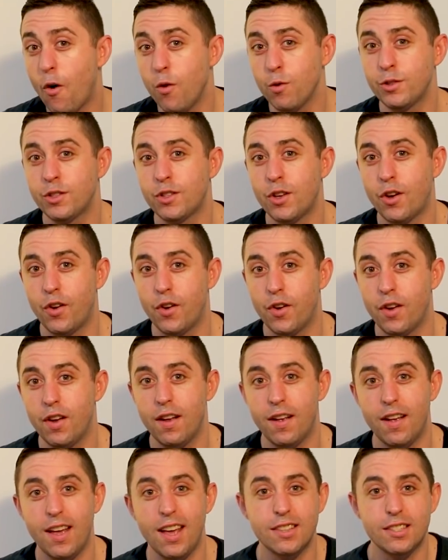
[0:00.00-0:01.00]

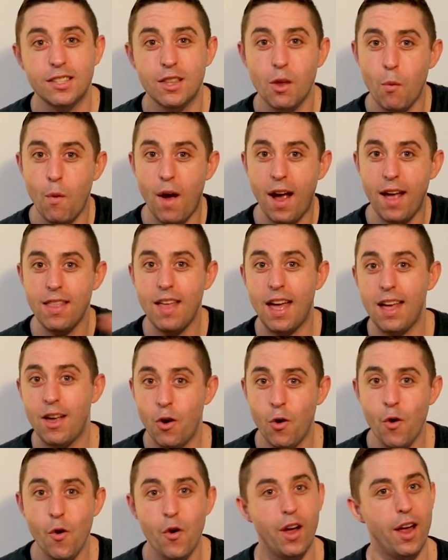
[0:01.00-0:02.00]
Also, it's the way they
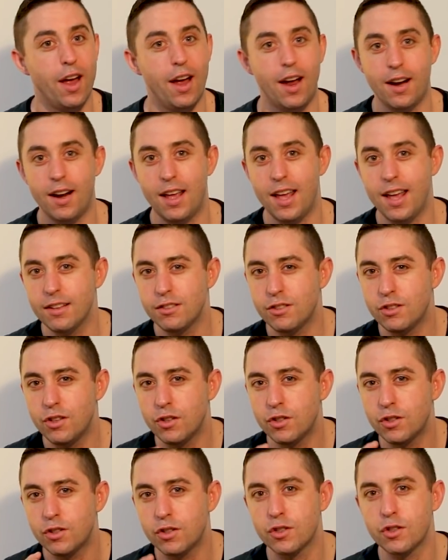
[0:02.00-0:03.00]
cook it. It's
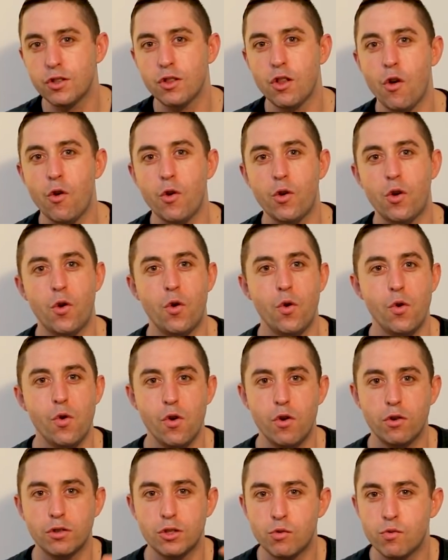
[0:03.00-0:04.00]
just slow
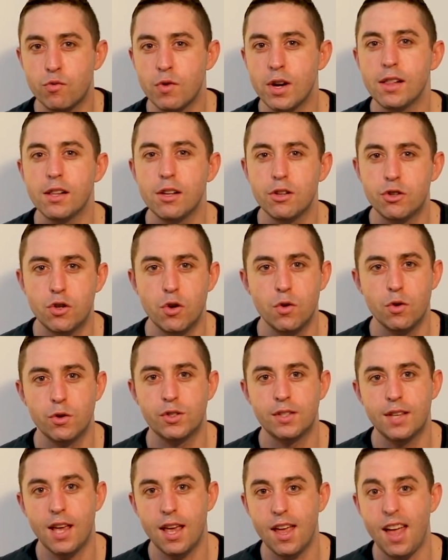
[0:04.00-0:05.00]
cooked, really
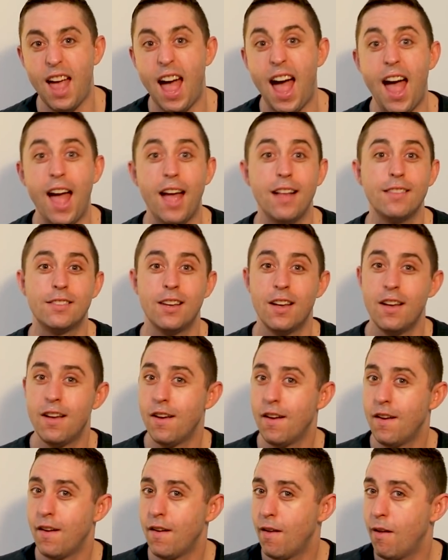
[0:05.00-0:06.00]
juicy and
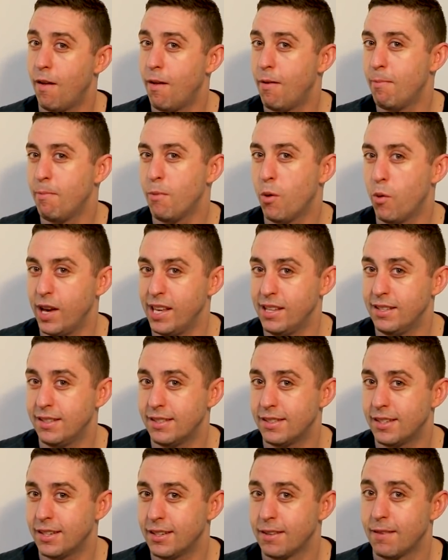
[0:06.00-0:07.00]

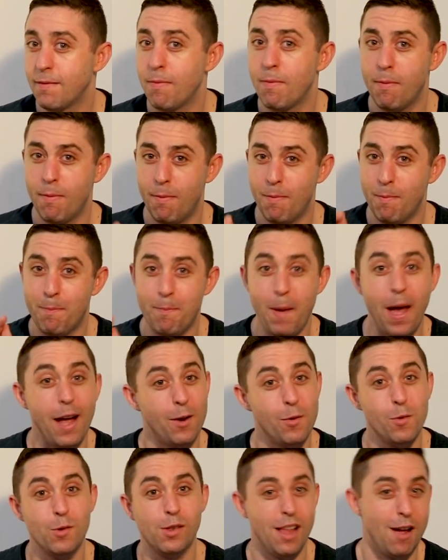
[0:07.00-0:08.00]
moist.
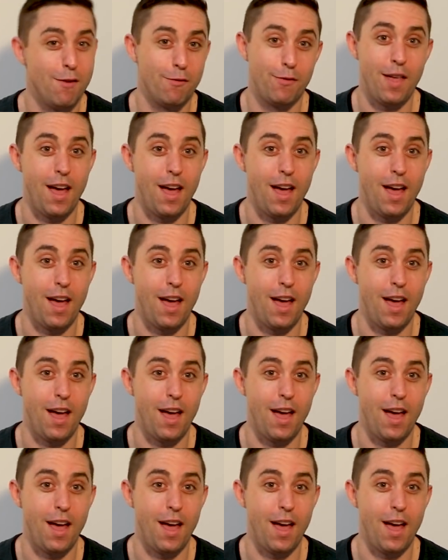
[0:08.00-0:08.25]
Beck will love